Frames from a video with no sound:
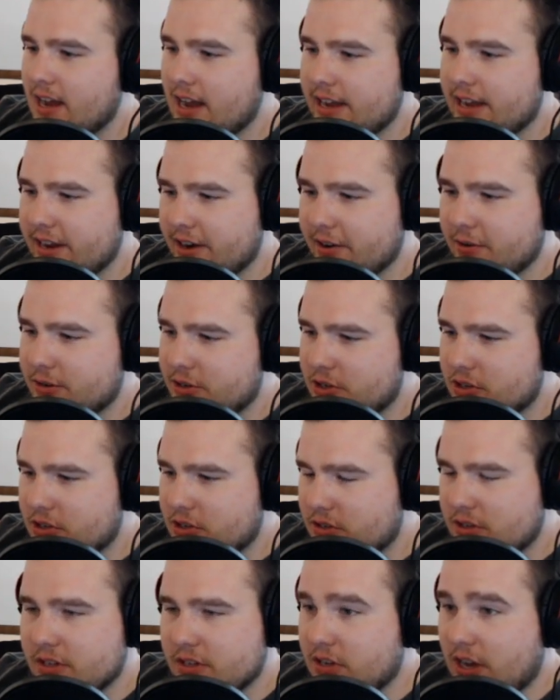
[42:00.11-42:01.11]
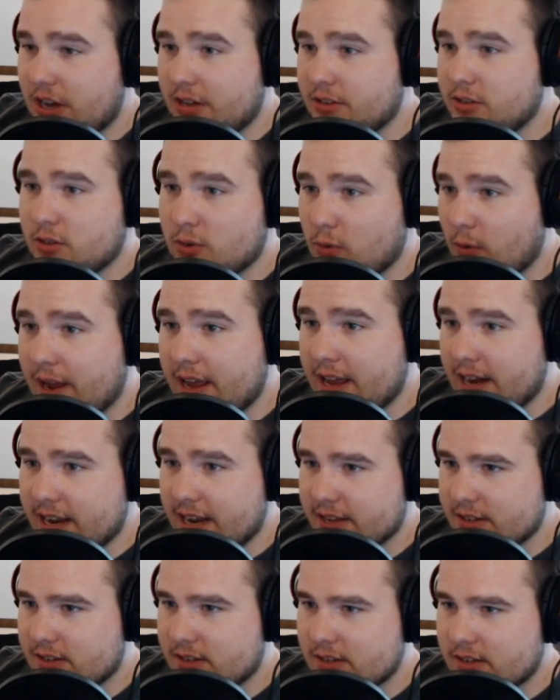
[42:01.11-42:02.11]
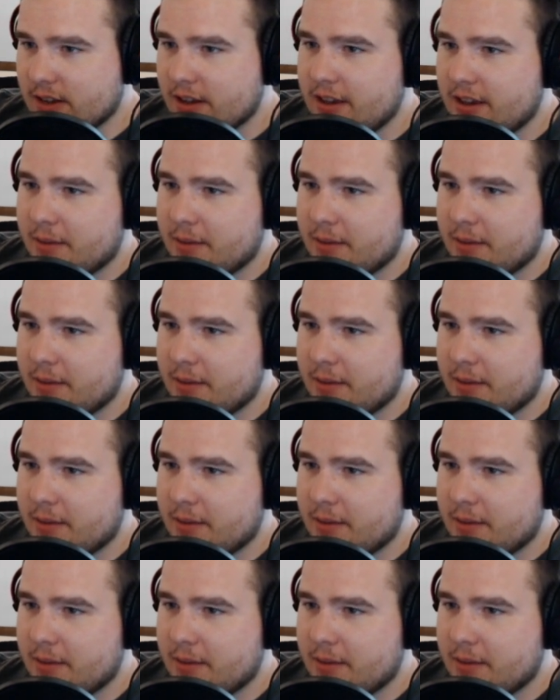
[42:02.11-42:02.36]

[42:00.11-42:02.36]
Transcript: It's the way it is.